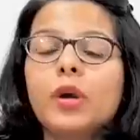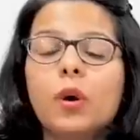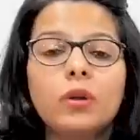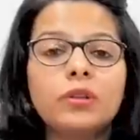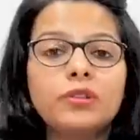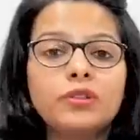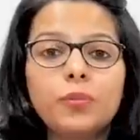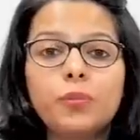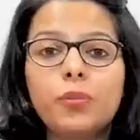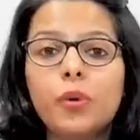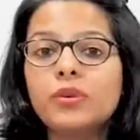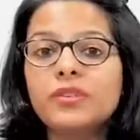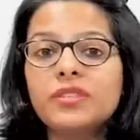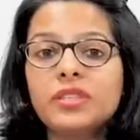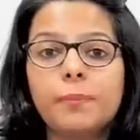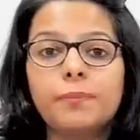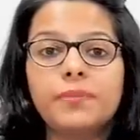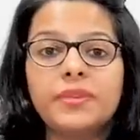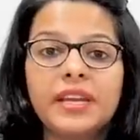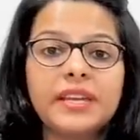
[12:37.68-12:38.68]
we also post
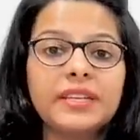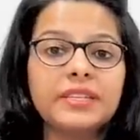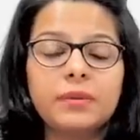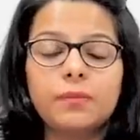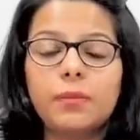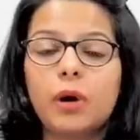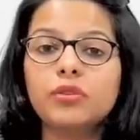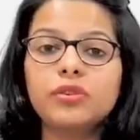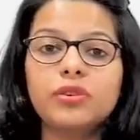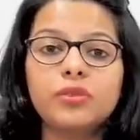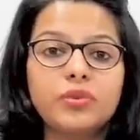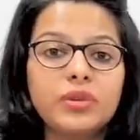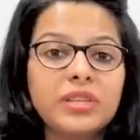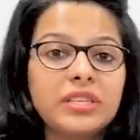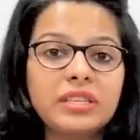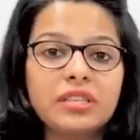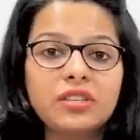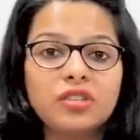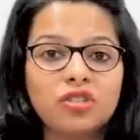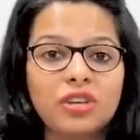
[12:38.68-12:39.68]
updates about the
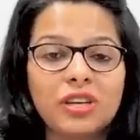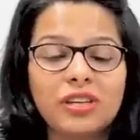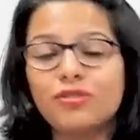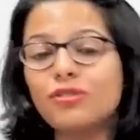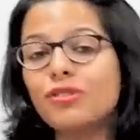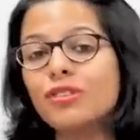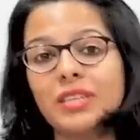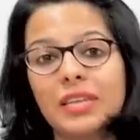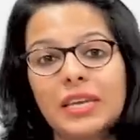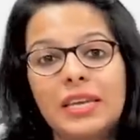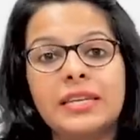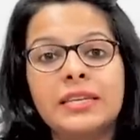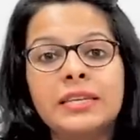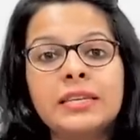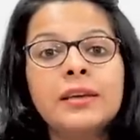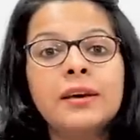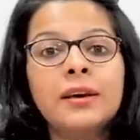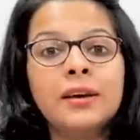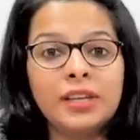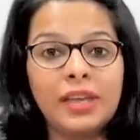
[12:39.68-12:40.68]
recent changes
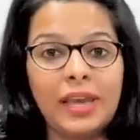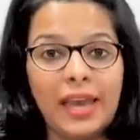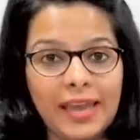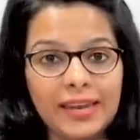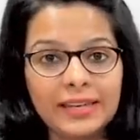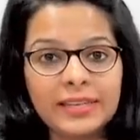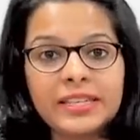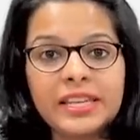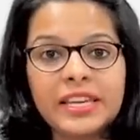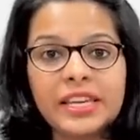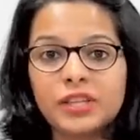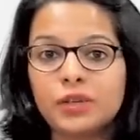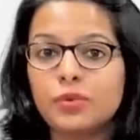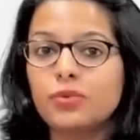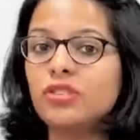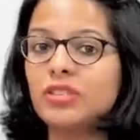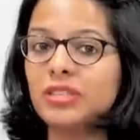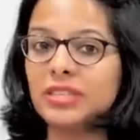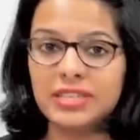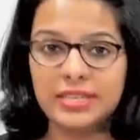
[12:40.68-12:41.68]
in NTA
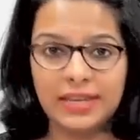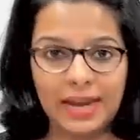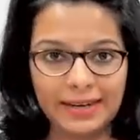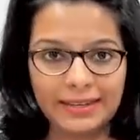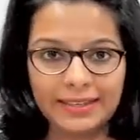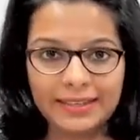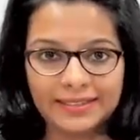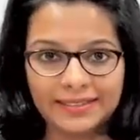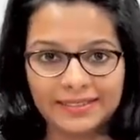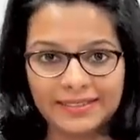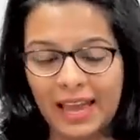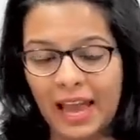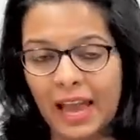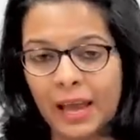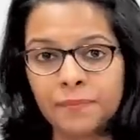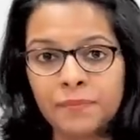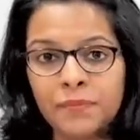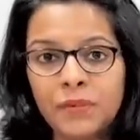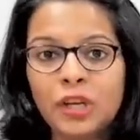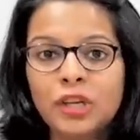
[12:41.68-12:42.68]
UGC NET
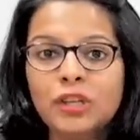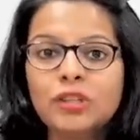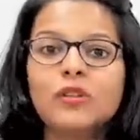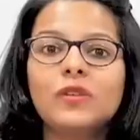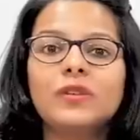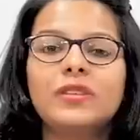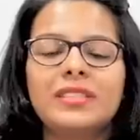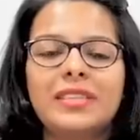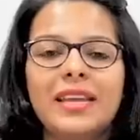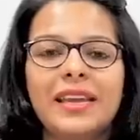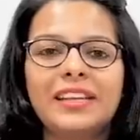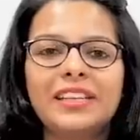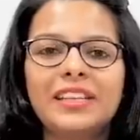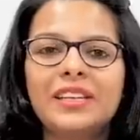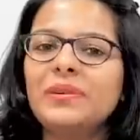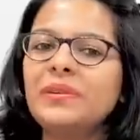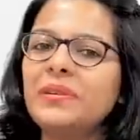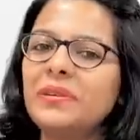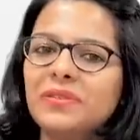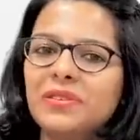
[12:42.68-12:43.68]
exam. So stay
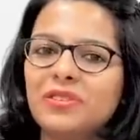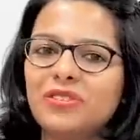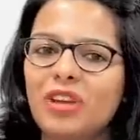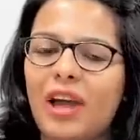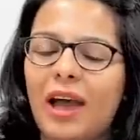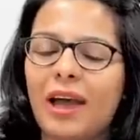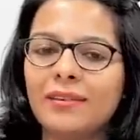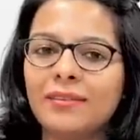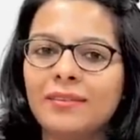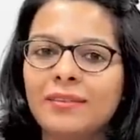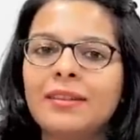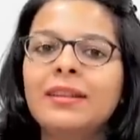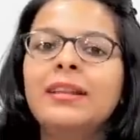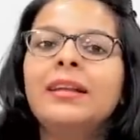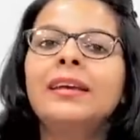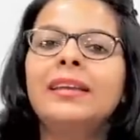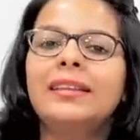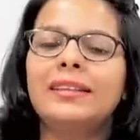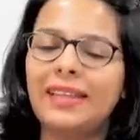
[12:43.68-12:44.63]
tuned to the channel.